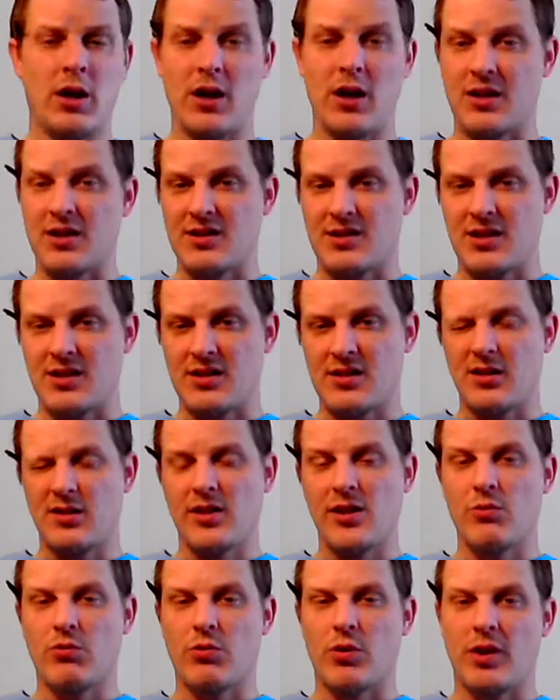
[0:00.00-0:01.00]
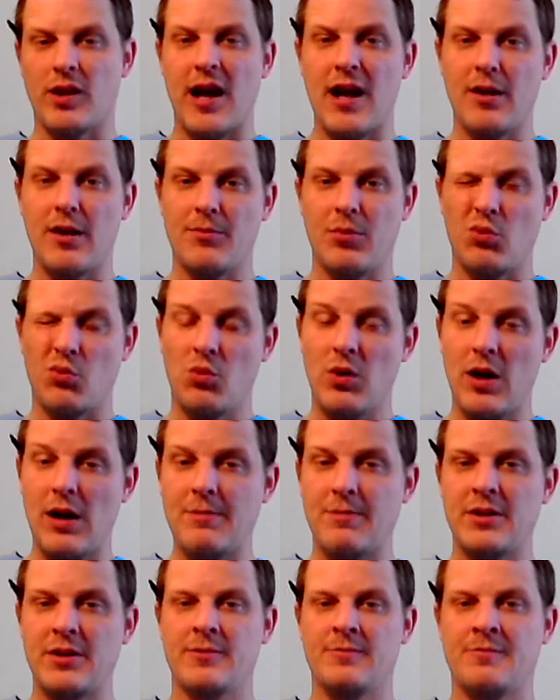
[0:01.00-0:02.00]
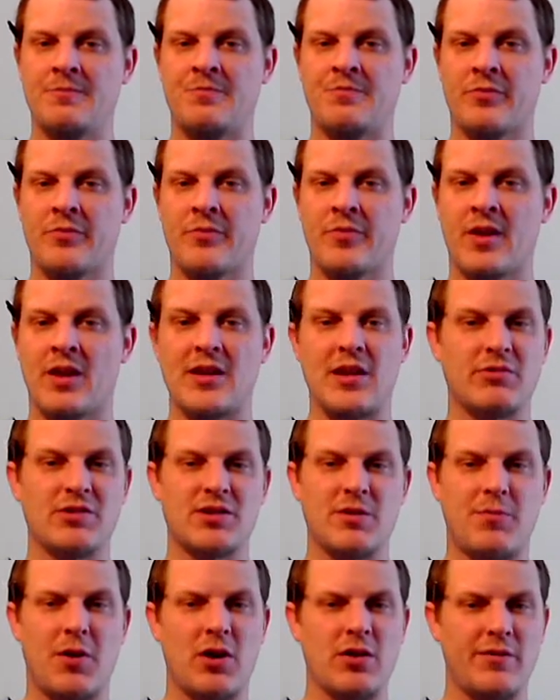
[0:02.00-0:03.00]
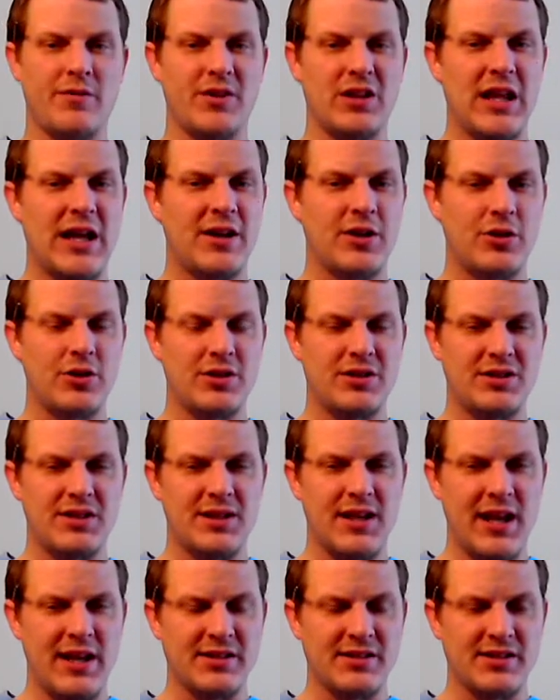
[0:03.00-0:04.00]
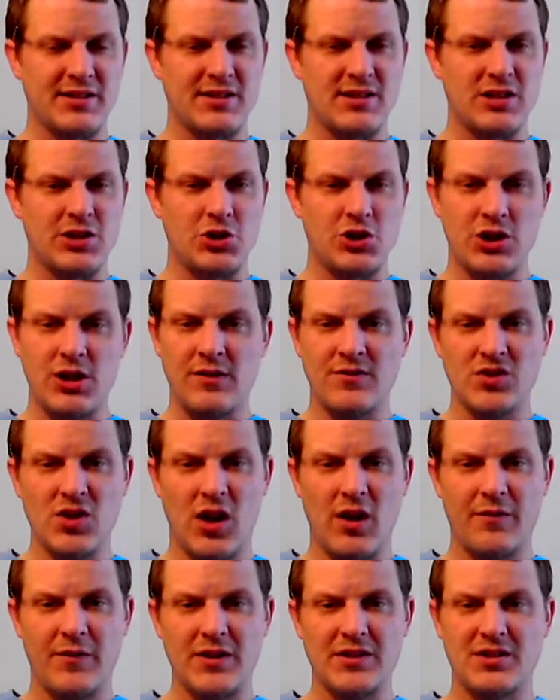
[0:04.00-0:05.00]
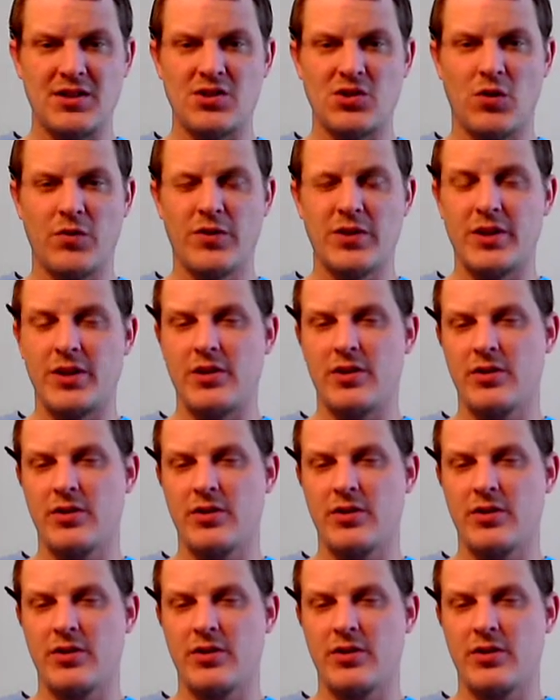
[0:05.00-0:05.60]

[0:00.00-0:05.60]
a consistently reliable weapon that was a part of a lot of good Kansas City Chiefs offenses over the